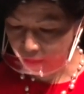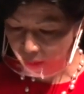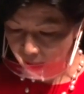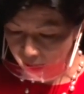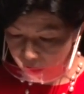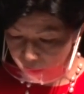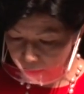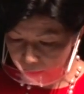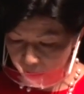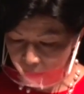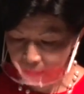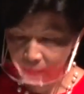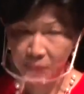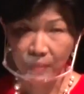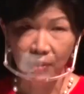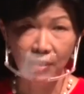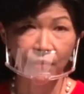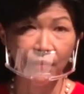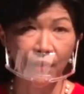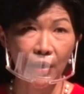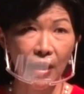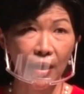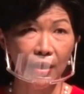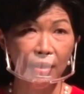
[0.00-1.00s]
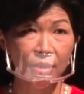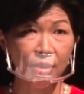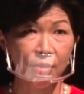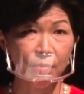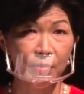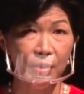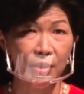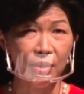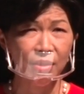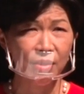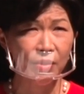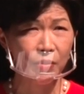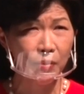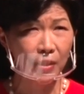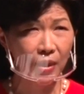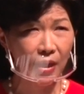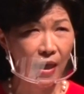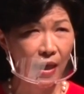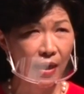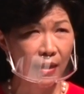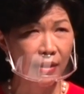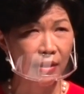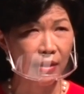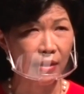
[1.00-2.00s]
many people have asked me, so
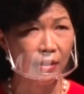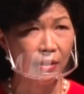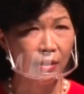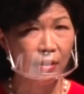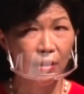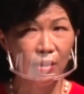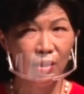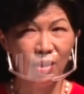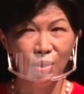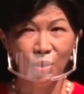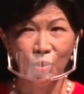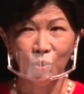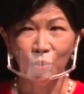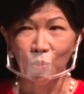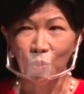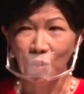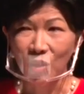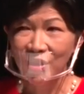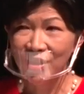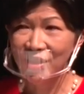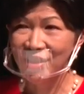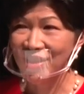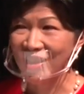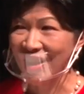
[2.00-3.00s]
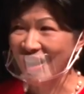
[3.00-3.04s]
Kathy, what's